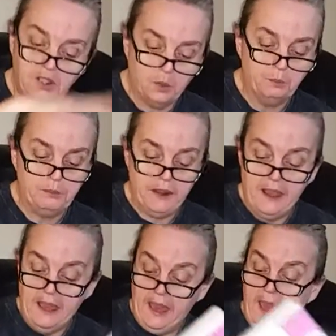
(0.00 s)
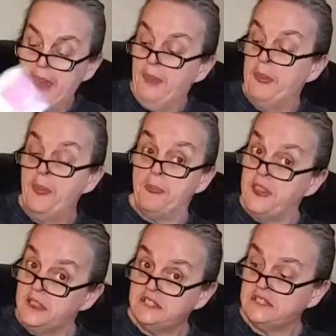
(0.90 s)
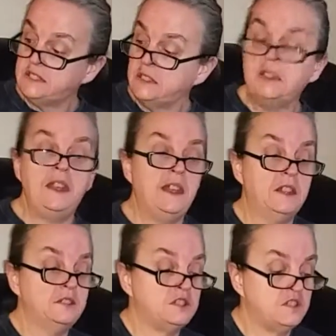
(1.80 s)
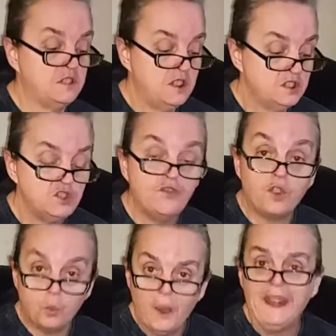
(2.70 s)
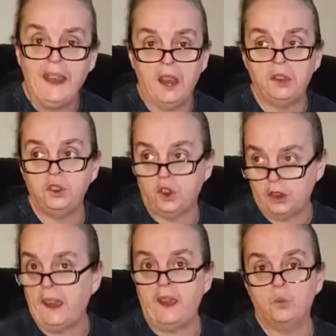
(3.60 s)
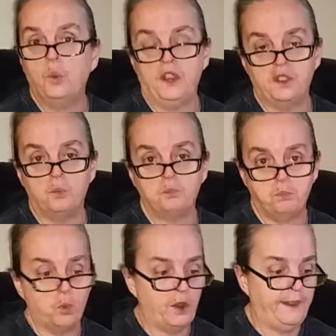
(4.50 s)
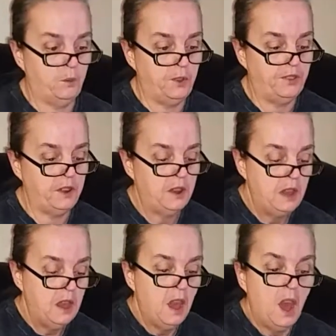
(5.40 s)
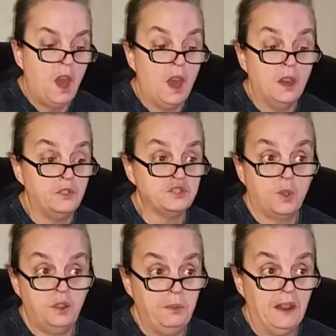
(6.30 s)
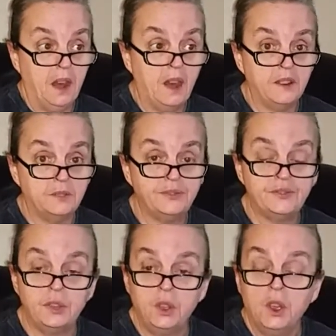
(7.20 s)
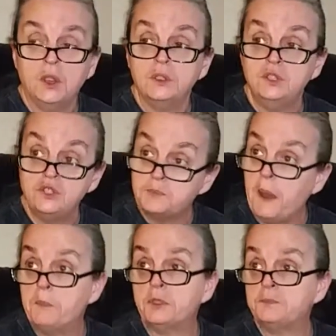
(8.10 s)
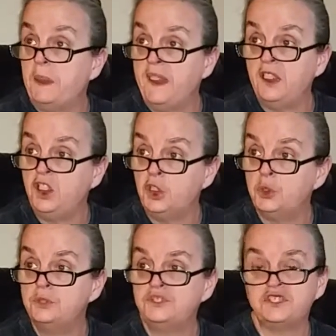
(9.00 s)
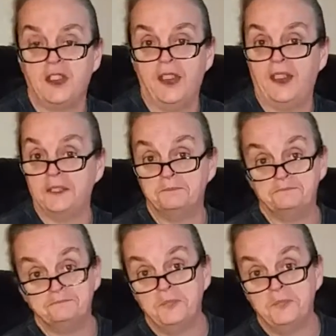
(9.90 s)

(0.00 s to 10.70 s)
you know, and then this is for wetting your clay when you're working with it. There's going to be a lot of newspapers being used, and